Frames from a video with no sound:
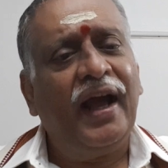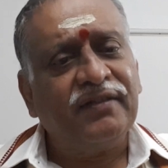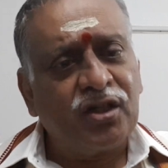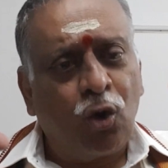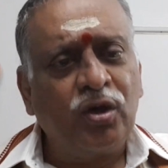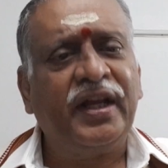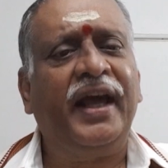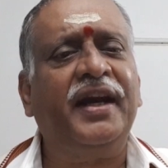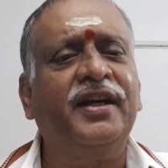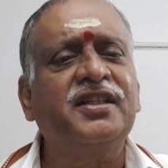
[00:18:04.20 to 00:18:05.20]
have their own
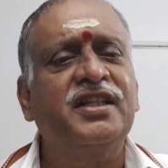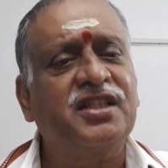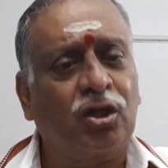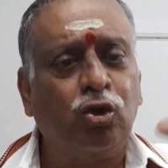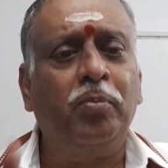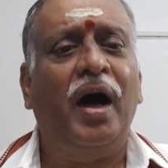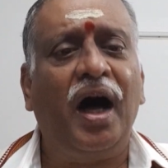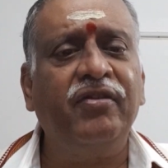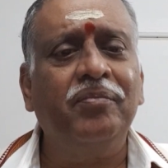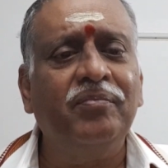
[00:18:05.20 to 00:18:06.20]
characteristics, Chadur
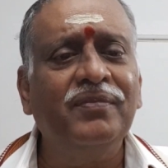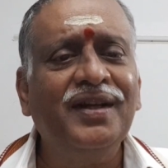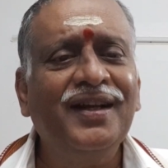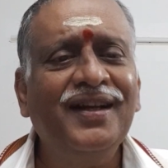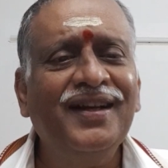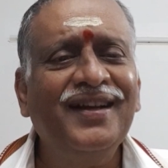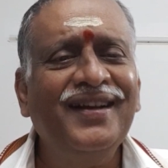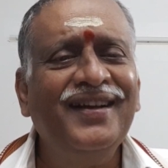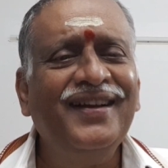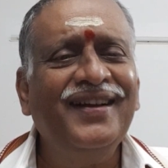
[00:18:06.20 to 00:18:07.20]
Bhavam.
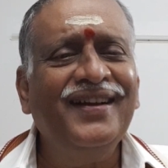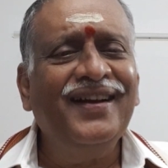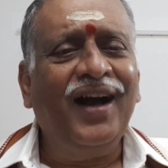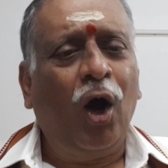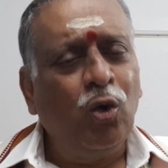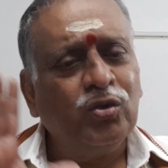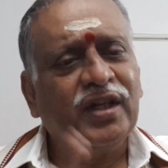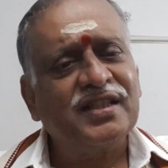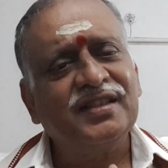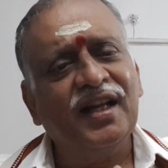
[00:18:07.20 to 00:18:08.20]
How
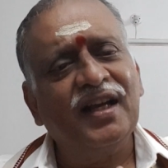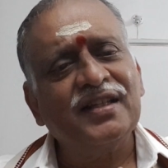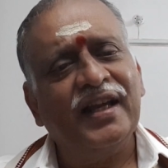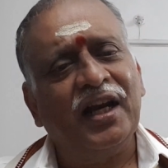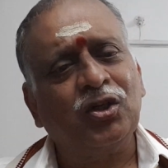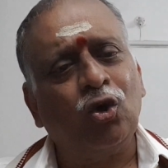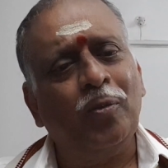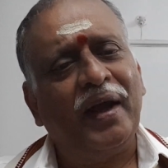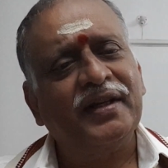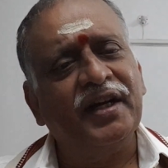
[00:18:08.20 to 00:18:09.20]
does the
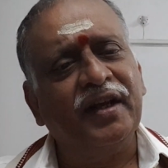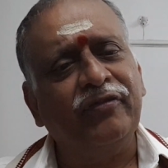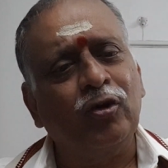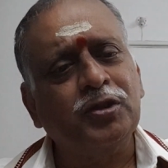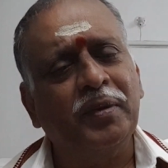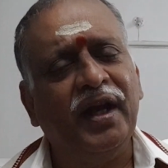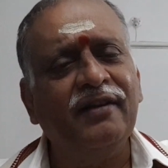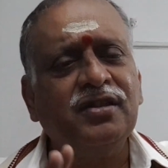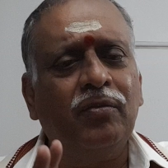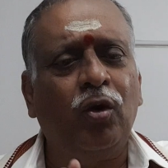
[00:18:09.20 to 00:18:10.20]
electromagnetic force
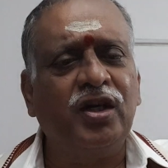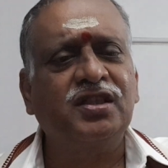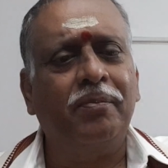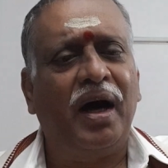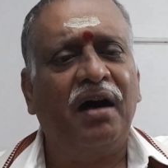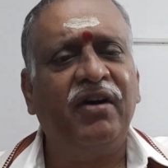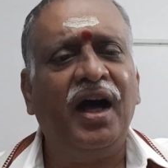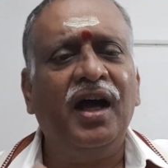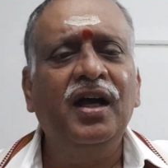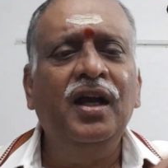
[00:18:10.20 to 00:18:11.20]
behave? So what is the
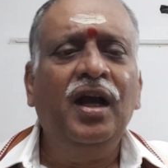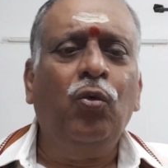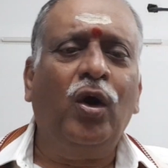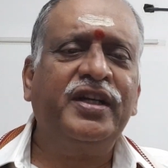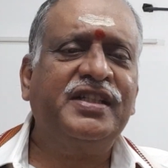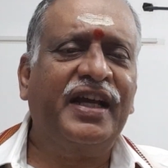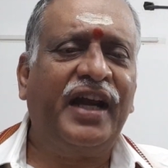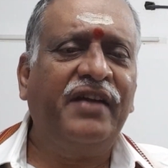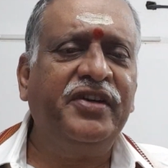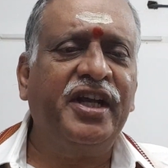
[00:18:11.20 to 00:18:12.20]
Bhava? What is the
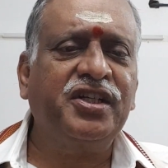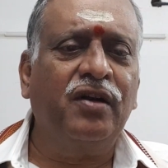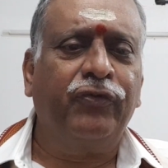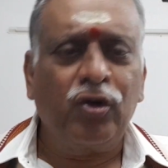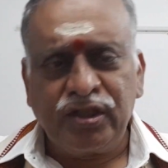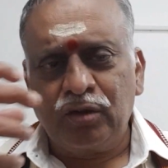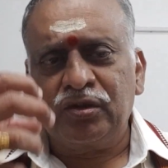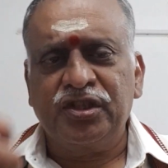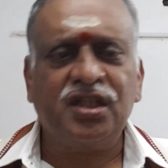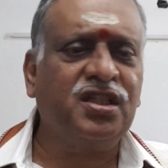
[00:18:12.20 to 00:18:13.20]
gravitational force?
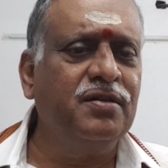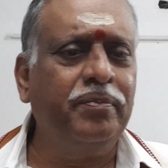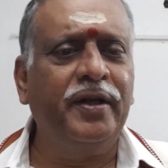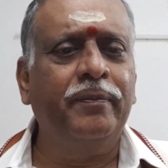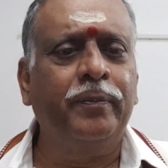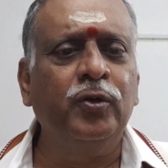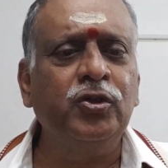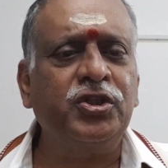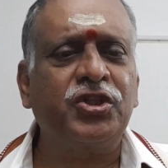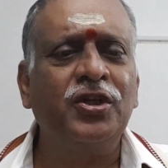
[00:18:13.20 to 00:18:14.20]
It just simply
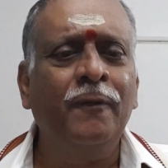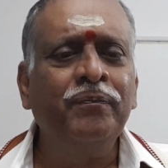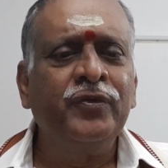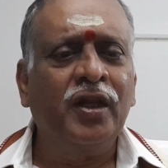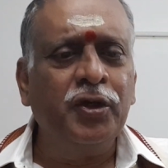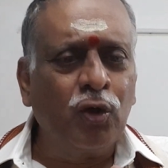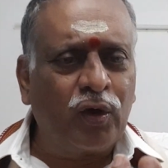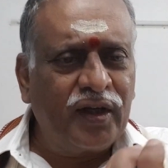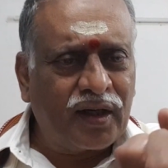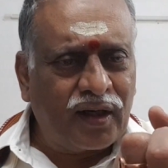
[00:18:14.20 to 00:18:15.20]
pulls. The
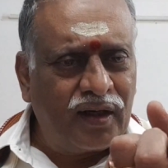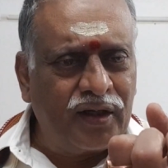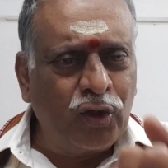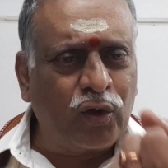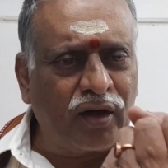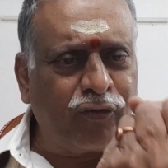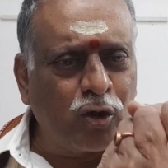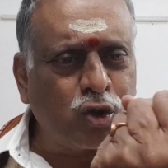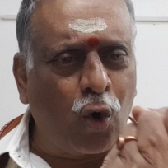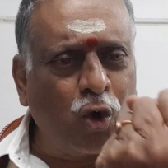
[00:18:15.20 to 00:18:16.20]
nuclear
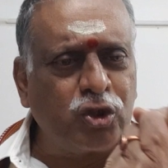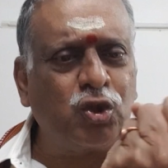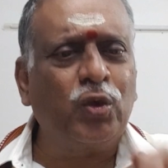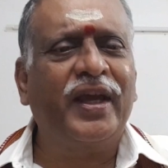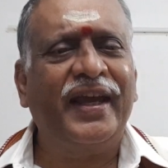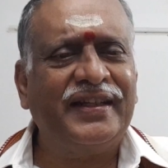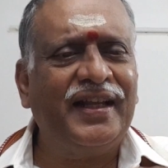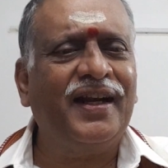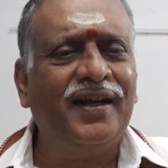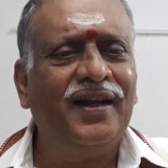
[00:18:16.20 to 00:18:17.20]
force holds
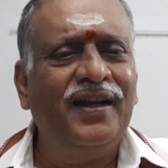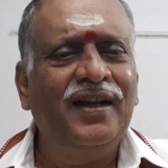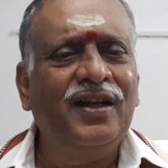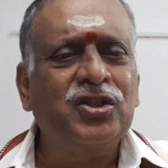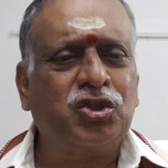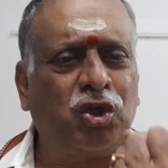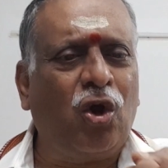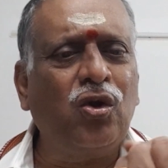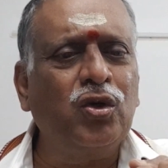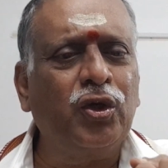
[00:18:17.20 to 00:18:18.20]
together,
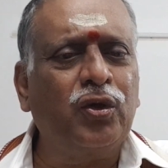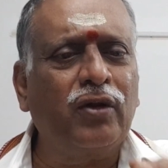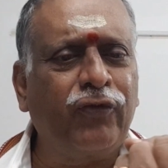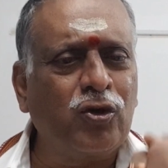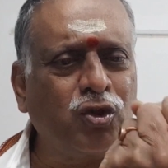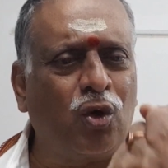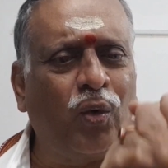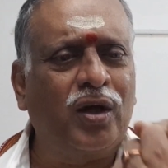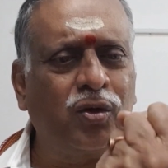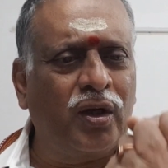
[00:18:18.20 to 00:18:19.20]
strong nuclear force
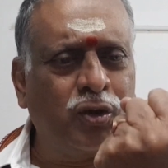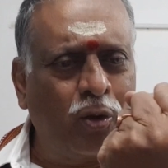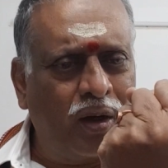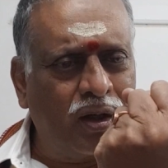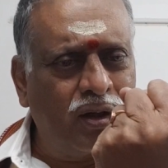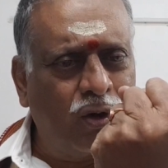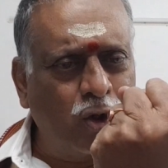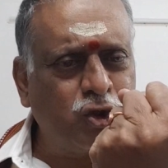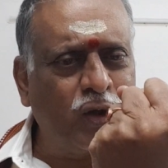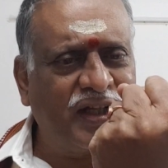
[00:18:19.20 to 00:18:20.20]

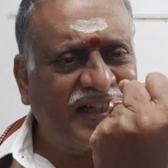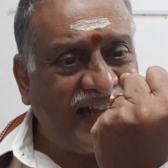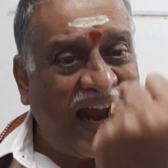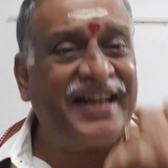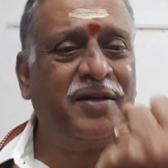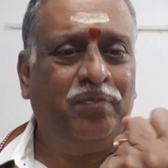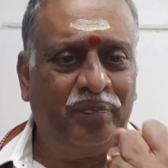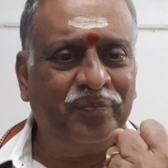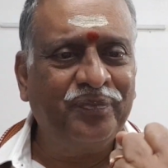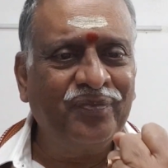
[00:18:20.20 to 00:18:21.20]
holds together the atom.
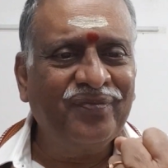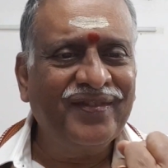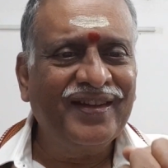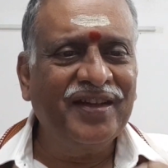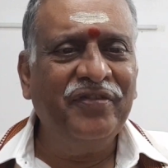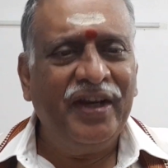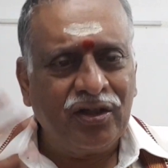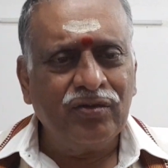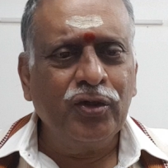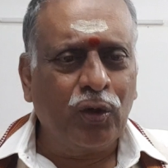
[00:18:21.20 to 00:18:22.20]
The weak
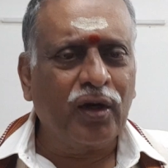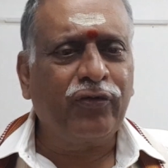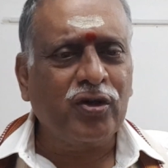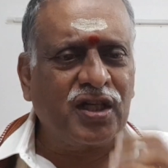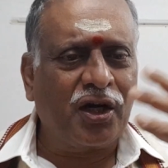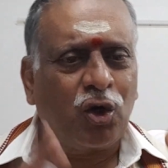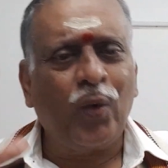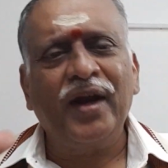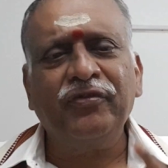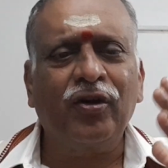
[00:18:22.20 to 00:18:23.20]
nuclear force are
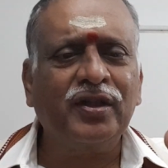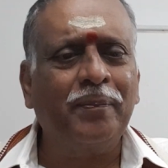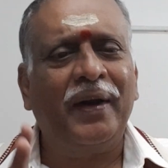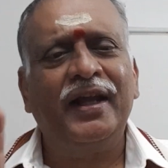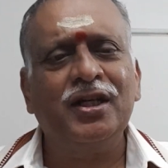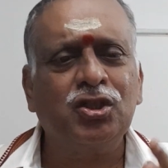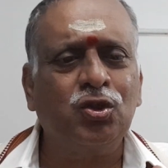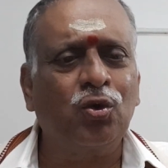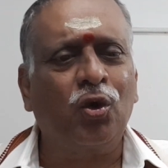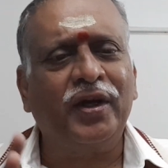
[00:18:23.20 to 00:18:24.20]
required for the planets
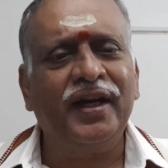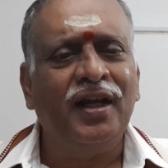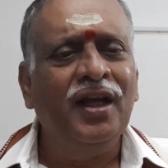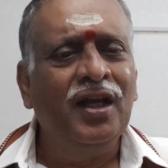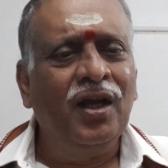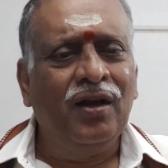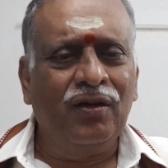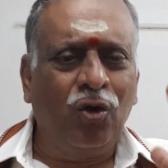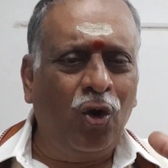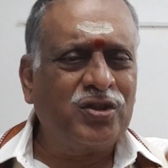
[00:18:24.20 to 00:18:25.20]
to rotate,
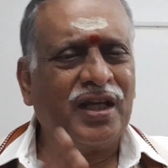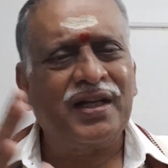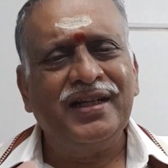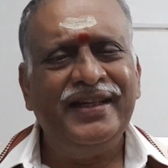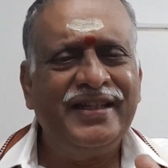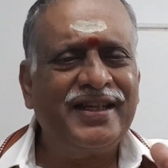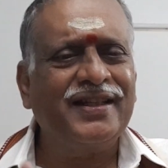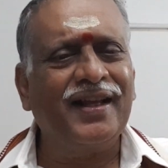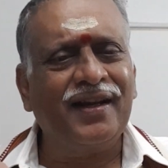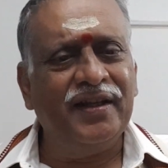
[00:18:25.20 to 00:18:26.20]
go circle each
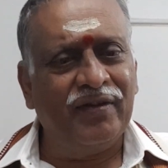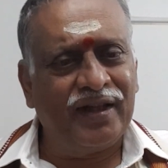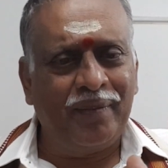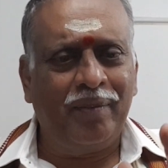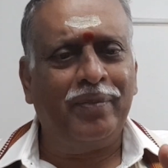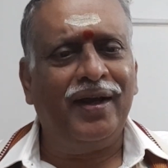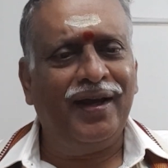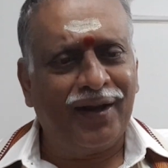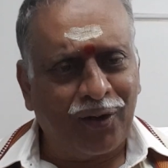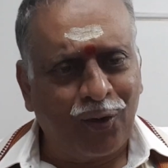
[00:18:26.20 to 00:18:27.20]
other. Even they may
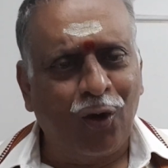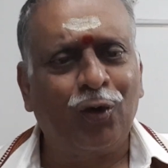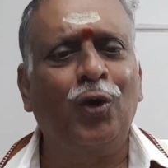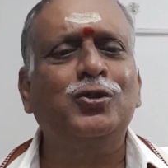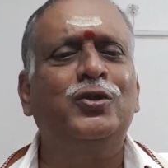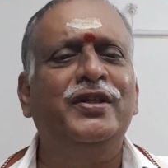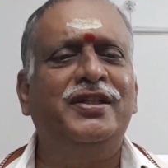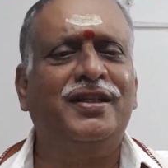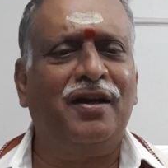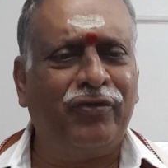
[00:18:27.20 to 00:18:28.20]
go close to
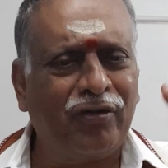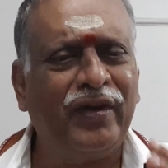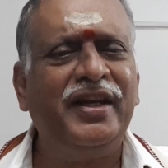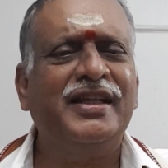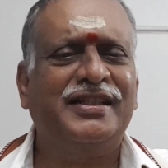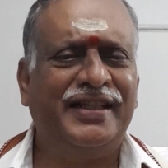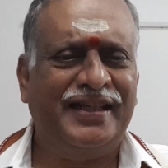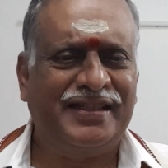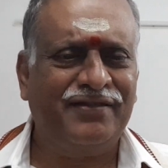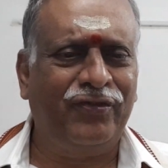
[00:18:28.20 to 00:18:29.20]
each other for various
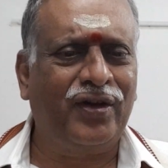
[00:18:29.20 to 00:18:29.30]
things.